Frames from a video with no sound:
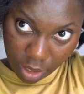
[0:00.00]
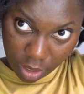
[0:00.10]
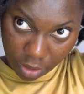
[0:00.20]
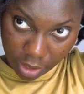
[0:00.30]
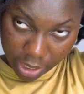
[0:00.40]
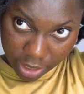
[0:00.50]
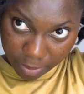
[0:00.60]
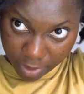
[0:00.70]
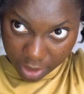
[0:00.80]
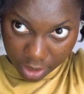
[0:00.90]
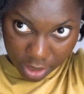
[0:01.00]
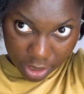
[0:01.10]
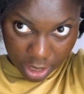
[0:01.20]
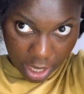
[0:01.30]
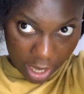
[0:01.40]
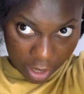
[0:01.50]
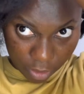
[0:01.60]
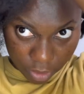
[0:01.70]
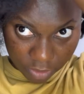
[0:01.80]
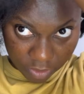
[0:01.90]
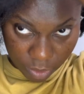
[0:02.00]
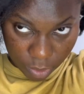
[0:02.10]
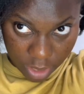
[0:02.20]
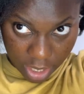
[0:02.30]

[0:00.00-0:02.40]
I'll clip this out of the way.